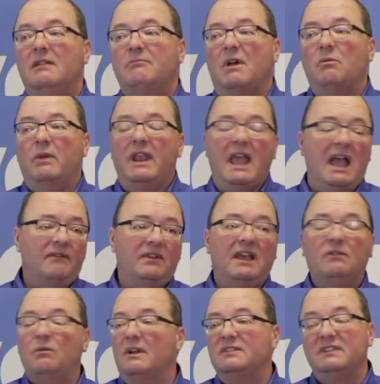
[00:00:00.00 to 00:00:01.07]
But we have
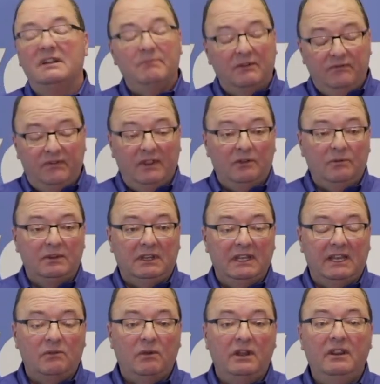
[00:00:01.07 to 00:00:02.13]
had ones that have been filled with
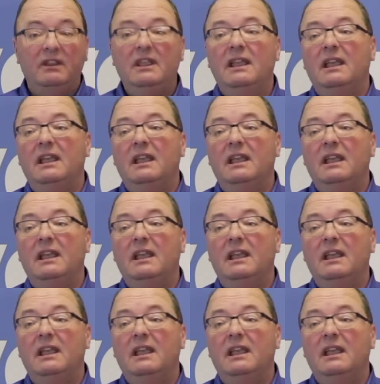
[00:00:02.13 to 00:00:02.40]
liquid.